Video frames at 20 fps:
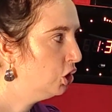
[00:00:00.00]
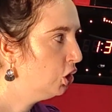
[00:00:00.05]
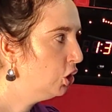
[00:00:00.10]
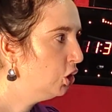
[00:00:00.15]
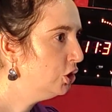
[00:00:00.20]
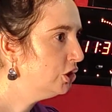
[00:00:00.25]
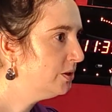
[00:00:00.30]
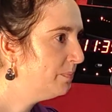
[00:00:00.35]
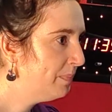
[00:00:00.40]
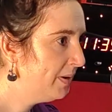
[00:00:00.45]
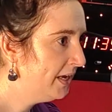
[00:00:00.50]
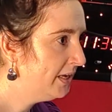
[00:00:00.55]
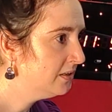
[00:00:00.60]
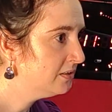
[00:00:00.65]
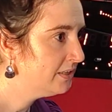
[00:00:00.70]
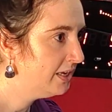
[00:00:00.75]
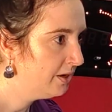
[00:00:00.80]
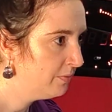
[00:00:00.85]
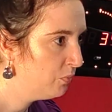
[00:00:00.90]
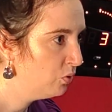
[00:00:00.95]
So it
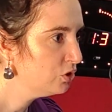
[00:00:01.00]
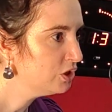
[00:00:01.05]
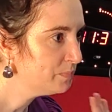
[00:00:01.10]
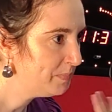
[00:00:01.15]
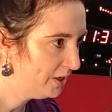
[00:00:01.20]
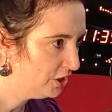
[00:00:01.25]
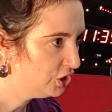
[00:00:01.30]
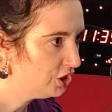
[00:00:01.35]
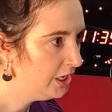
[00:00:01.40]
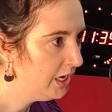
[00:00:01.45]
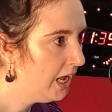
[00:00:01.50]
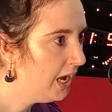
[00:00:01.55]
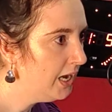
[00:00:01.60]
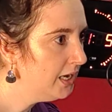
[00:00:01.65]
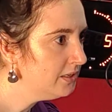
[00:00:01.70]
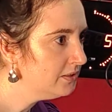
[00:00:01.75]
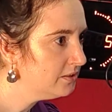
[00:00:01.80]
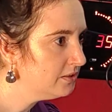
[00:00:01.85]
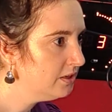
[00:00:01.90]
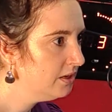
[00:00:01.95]
depends. They're more
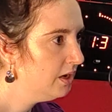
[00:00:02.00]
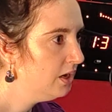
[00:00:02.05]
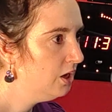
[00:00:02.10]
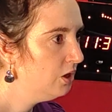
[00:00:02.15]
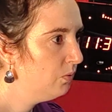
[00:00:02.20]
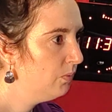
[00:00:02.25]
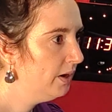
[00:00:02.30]
specialized,